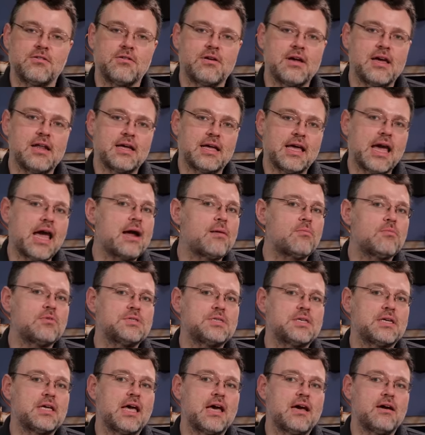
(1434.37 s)
create a
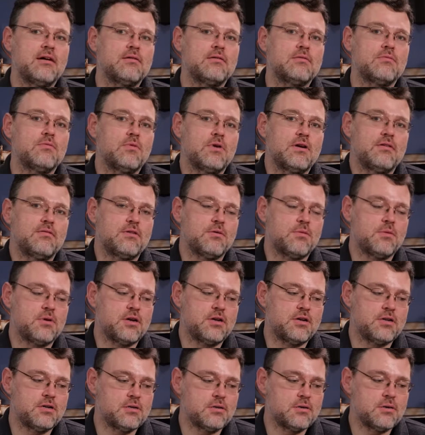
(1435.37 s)
cameras account, whatever you
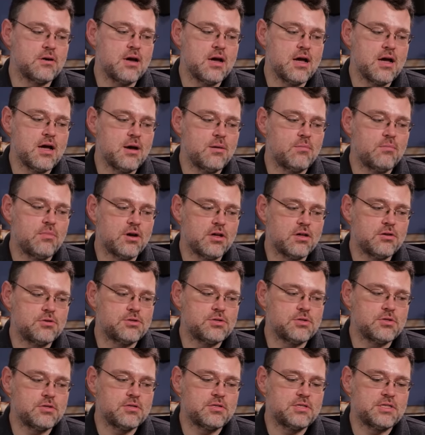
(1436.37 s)
want to do, but you
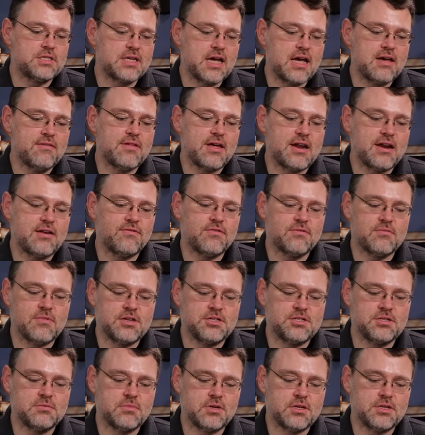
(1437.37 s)
should save that
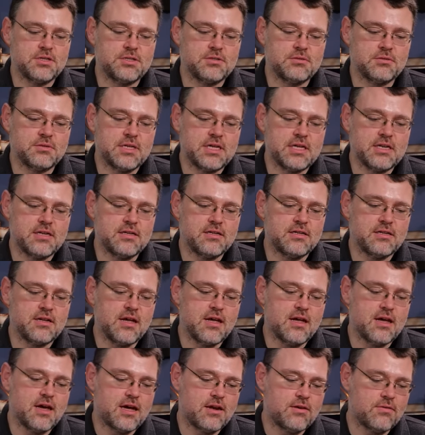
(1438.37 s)
information because you'll need it
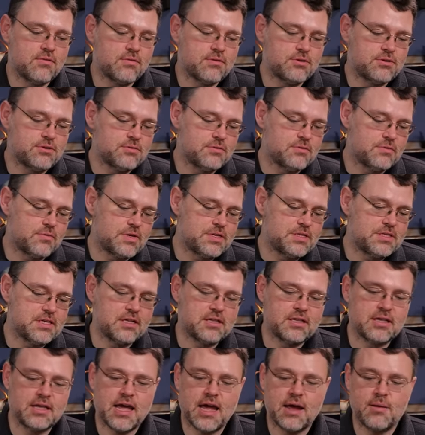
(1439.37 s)
in order to
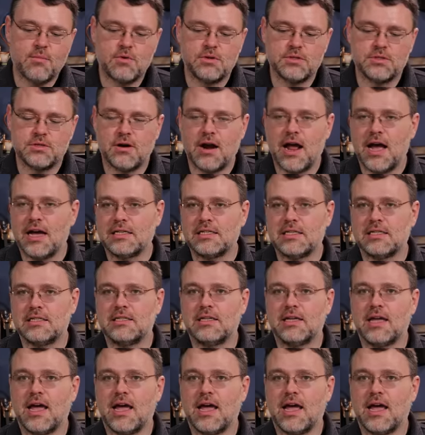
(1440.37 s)
reset the cameras or access